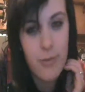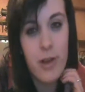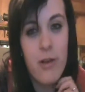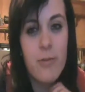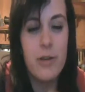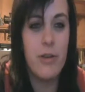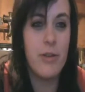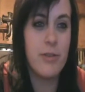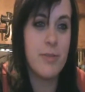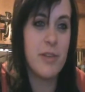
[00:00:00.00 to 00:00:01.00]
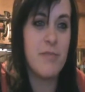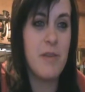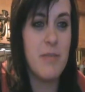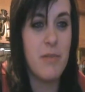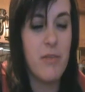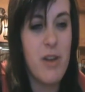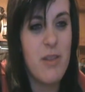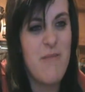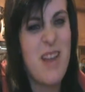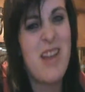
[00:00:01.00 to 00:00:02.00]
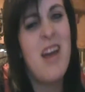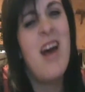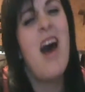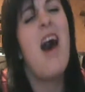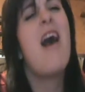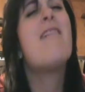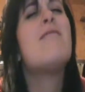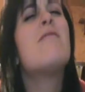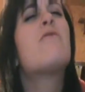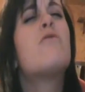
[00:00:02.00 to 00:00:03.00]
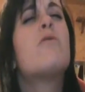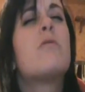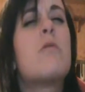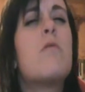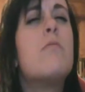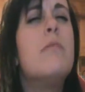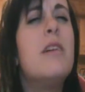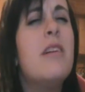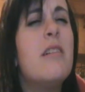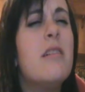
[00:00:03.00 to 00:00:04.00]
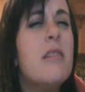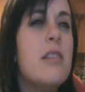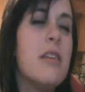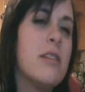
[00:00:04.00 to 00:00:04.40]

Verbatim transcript: on my car window and there's a bunch of people around. I'm like, I love you so much.